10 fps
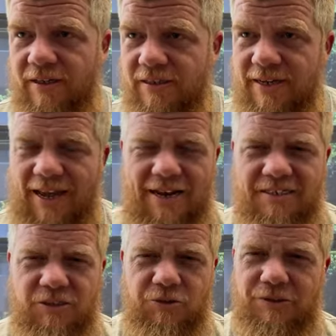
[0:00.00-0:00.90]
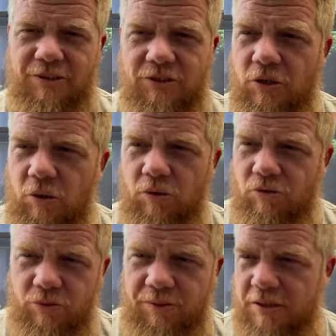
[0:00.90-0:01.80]
He's like 82 years
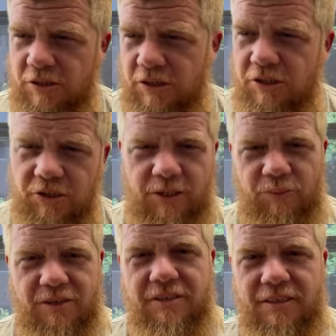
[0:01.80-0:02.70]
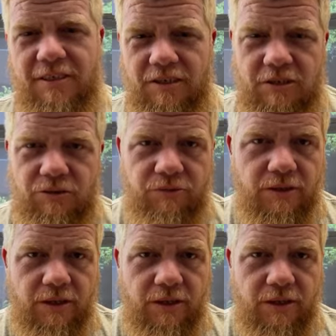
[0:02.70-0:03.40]
old doing security. What's he gonna do?